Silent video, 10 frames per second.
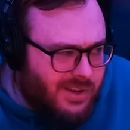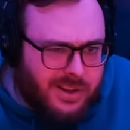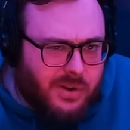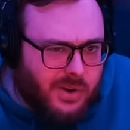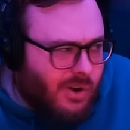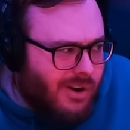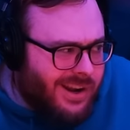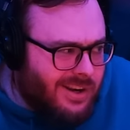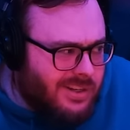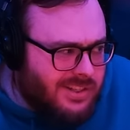You know, you're already
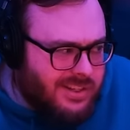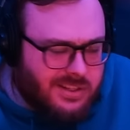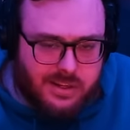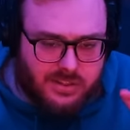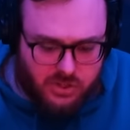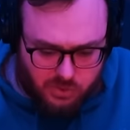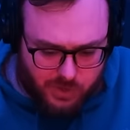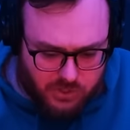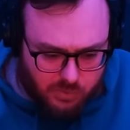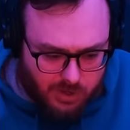in a, a
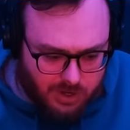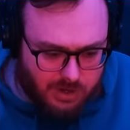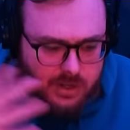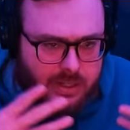situation where